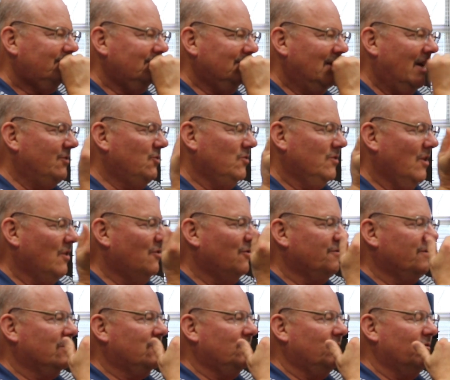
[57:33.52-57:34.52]
as you know,
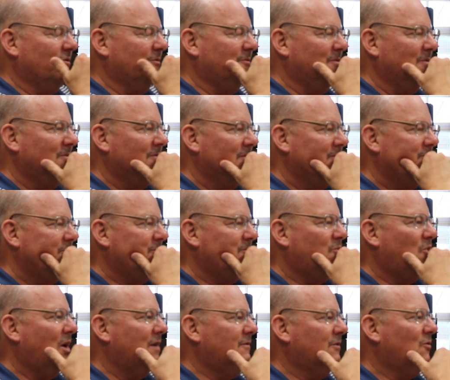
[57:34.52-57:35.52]
if it's your
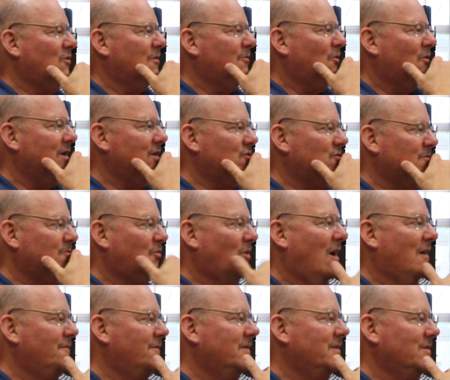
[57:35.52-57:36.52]
private corporation,
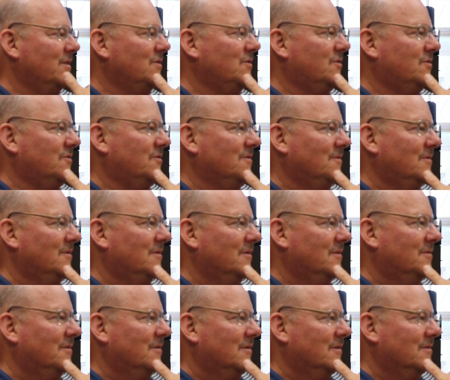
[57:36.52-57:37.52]
profit is
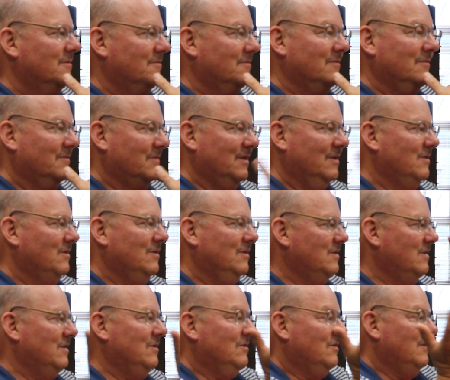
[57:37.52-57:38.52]

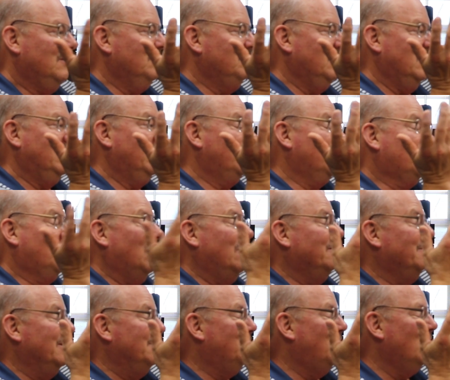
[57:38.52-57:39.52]
an
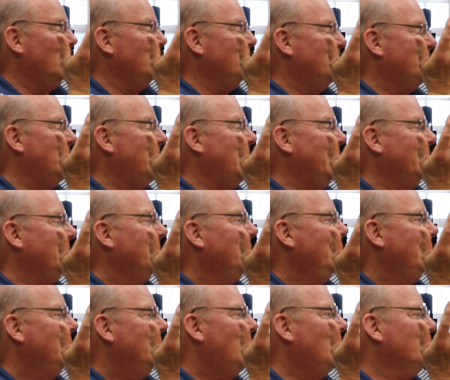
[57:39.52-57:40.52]
extremely important thing. Yeah.
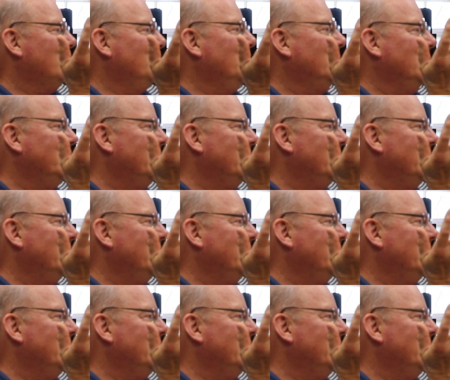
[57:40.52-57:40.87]
Ultimately,